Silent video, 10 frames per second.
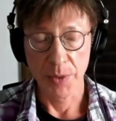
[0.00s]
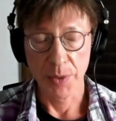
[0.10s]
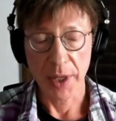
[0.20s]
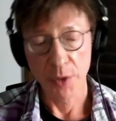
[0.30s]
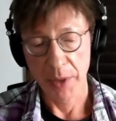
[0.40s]

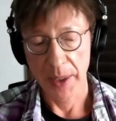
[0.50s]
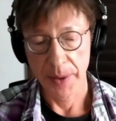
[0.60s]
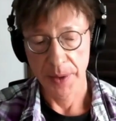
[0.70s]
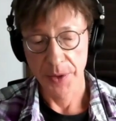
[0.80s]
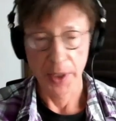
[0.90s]
never mind
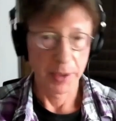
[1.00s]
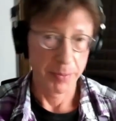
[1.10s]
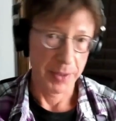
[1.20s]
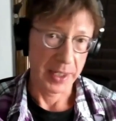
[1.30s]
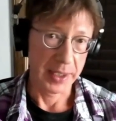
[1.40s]
the drug
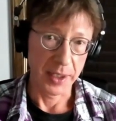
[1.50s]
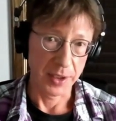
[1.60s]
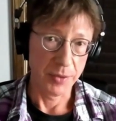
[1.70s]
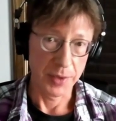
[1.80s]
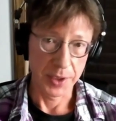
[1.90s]
dependent
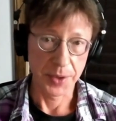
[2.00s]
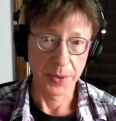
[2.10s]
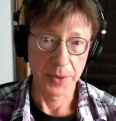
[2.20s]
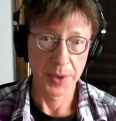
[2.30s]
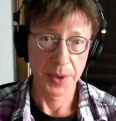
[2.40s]
individuals